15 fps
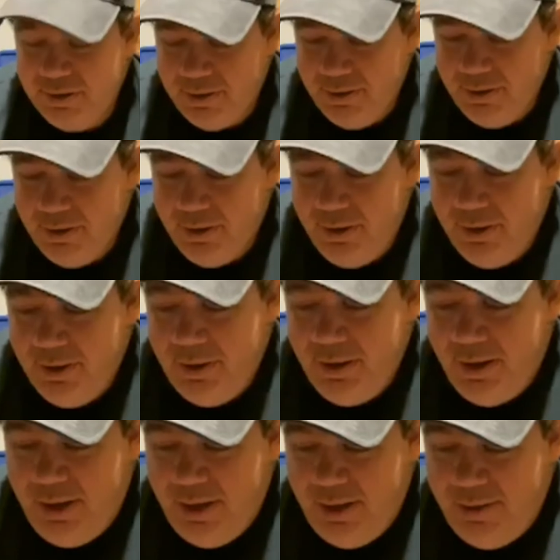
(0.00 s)

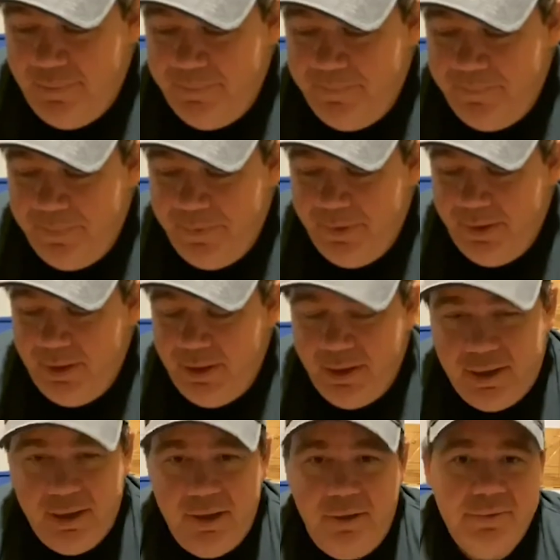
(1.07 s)

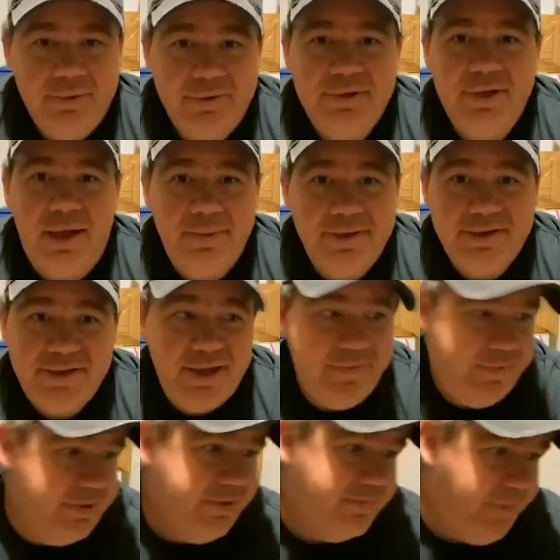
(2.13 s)
Simon Stevens
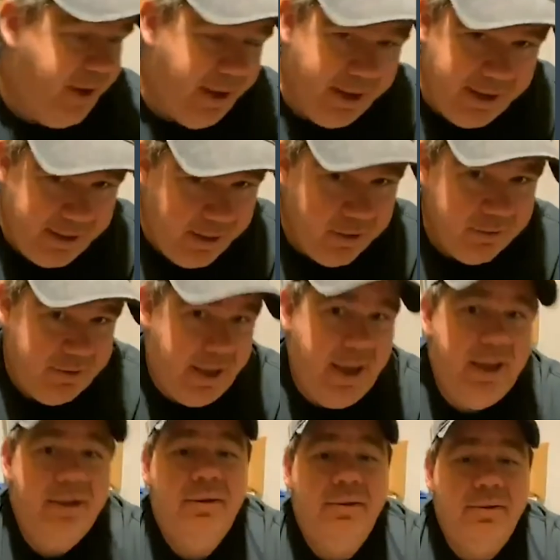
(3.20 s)
pioneered that.
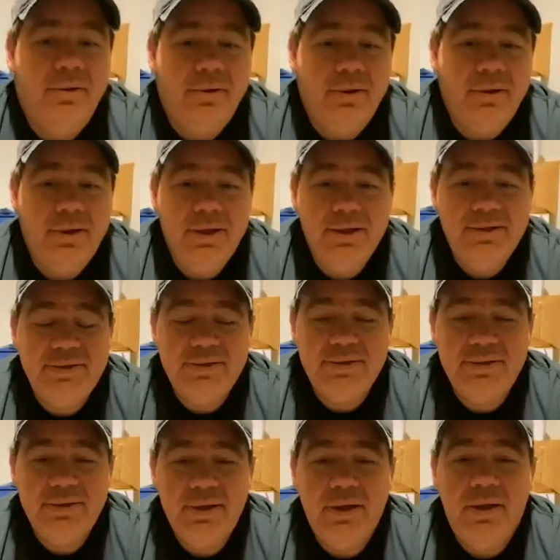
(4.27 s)
It's,
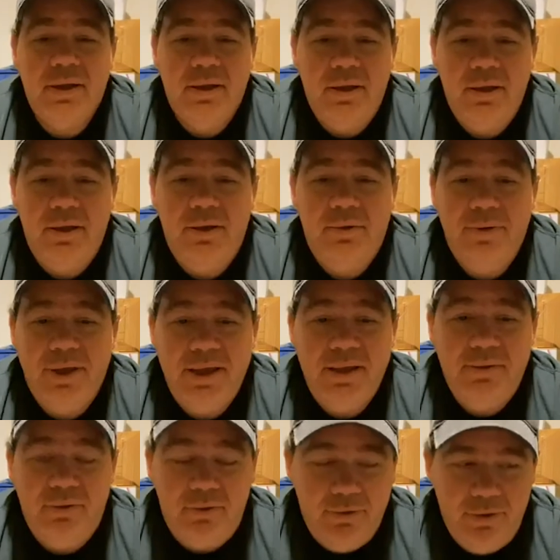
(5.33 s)
he looked
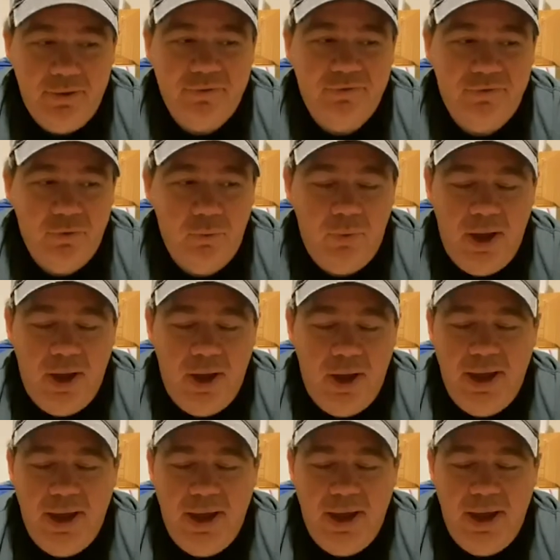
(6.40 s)
for ways
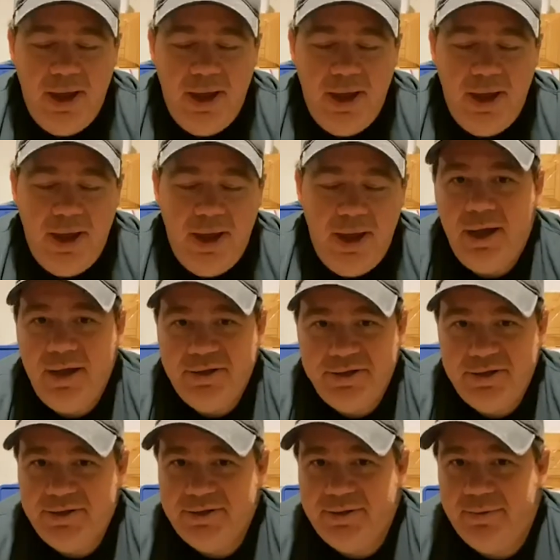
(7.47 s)
not just,
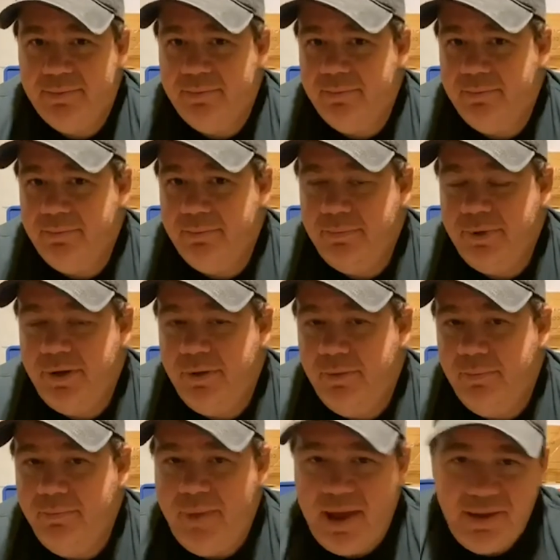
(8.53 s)
make them
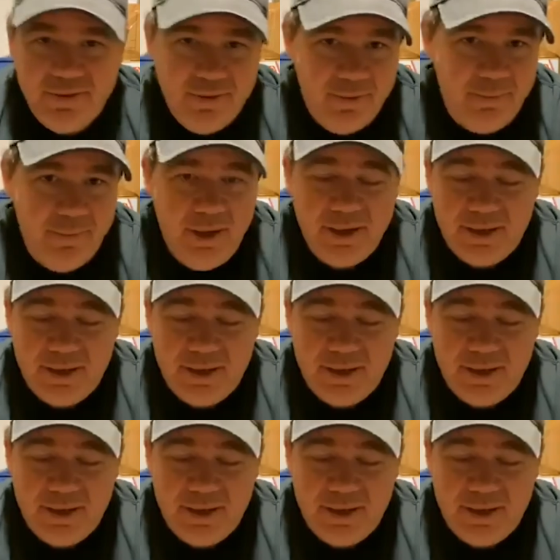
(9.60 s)
again,